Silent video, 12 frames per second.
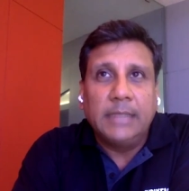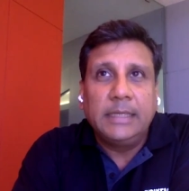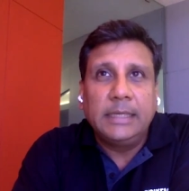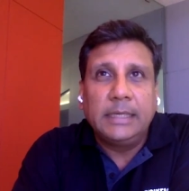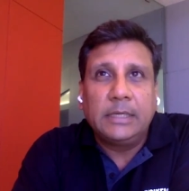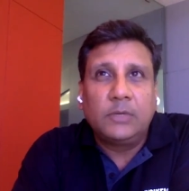
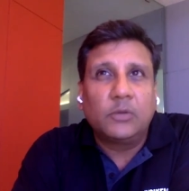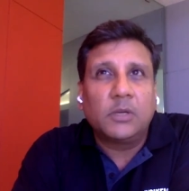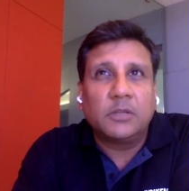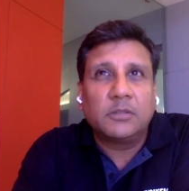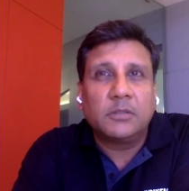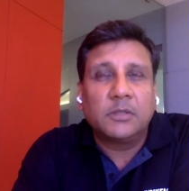I think it
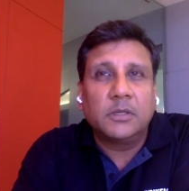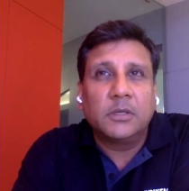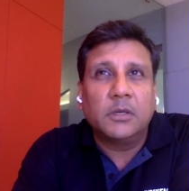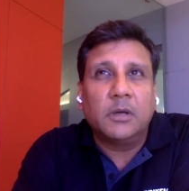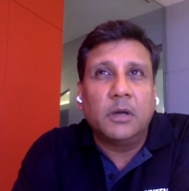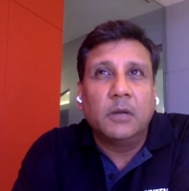took us
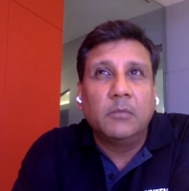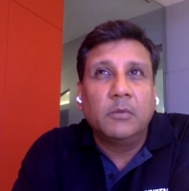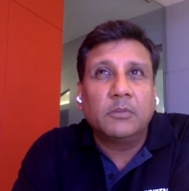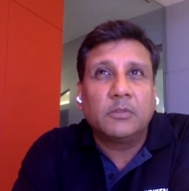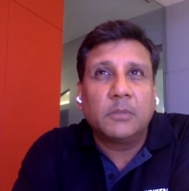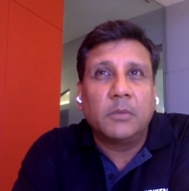
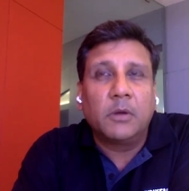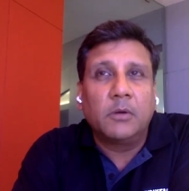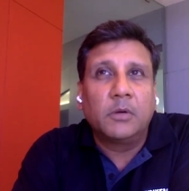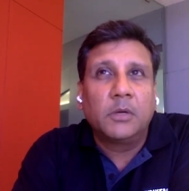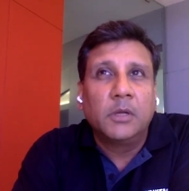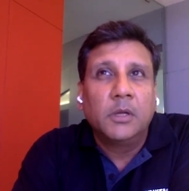almost
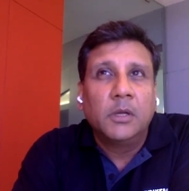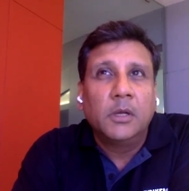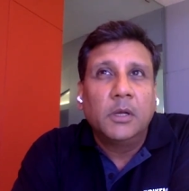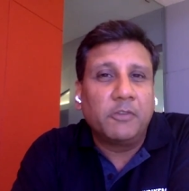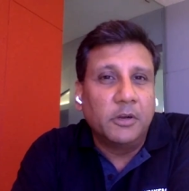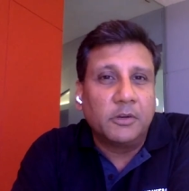about a
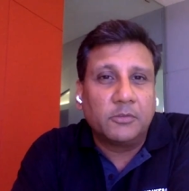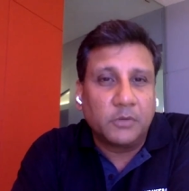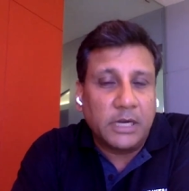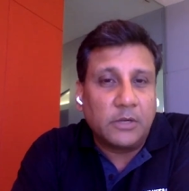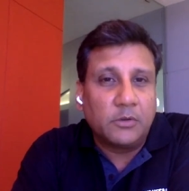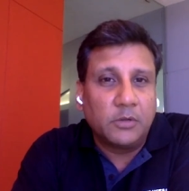couple of
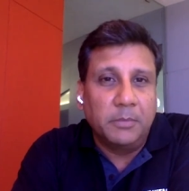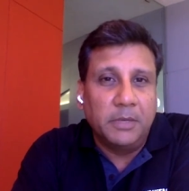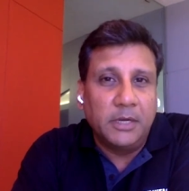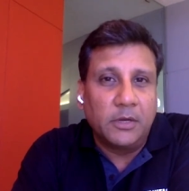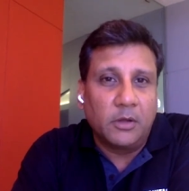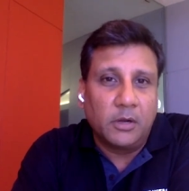years to get to the
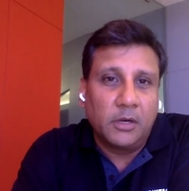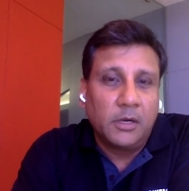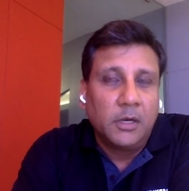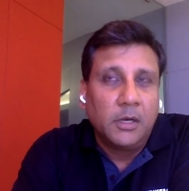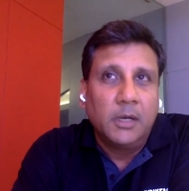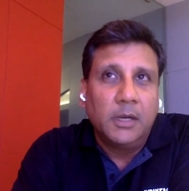$1 million.
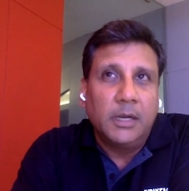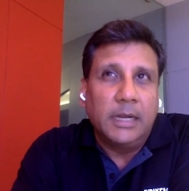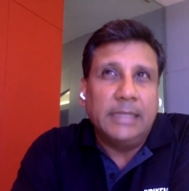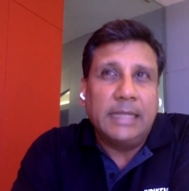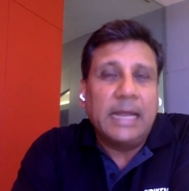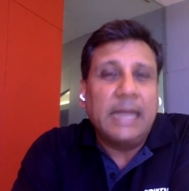
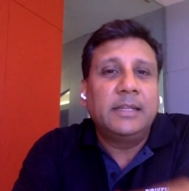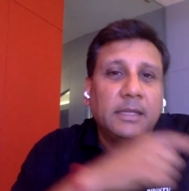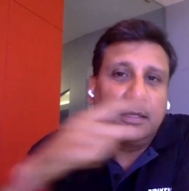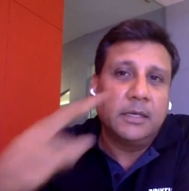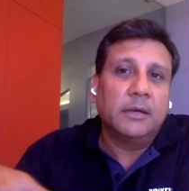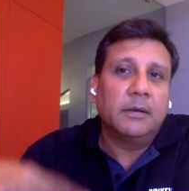And then I
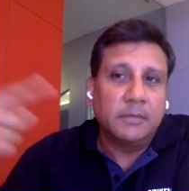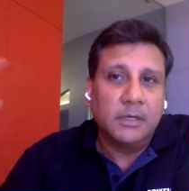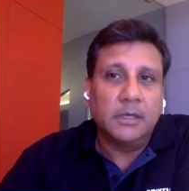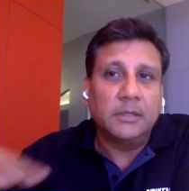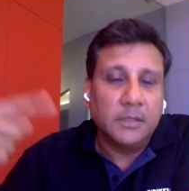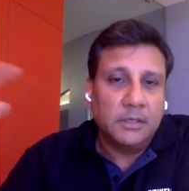think the
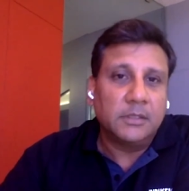